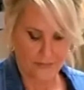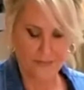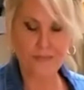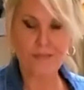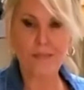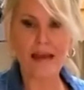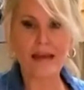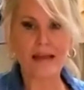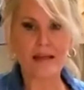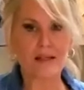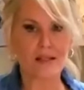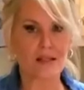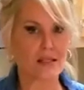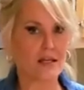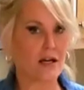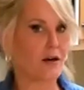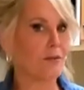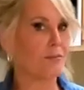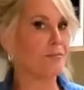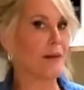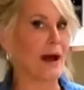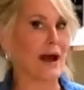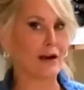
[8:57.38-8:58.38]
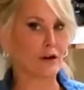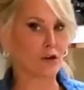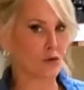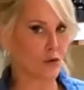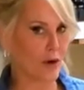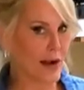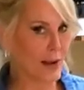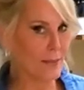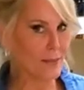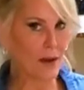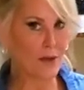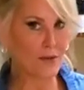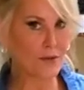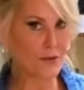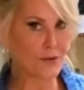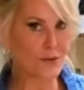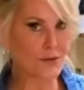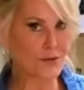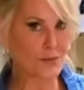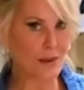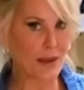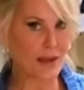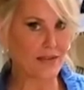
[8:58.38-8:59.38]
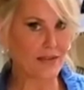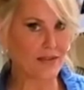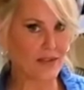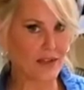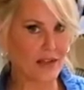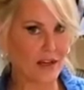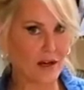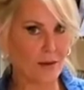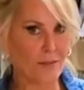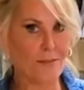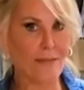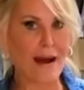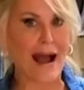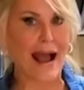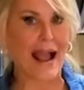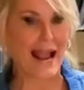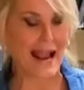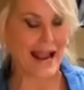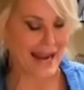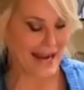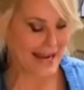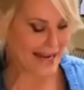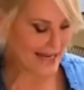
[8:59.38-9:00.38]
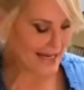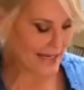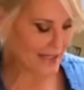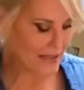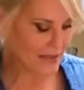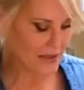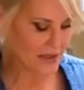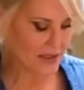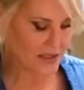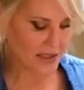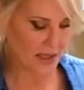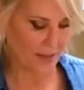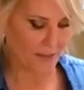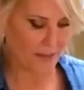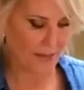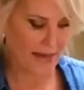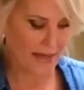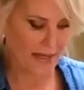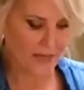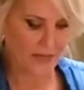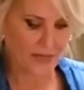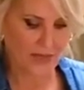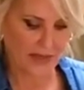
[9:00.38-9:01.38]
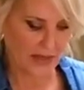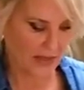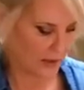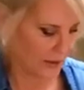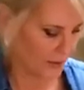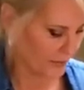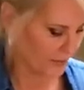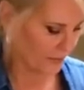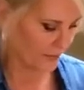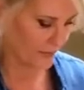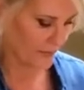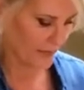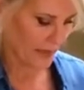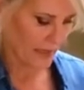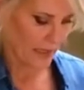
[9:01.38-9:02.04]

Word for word: makes them, my grandmothers made them, my aunts make them,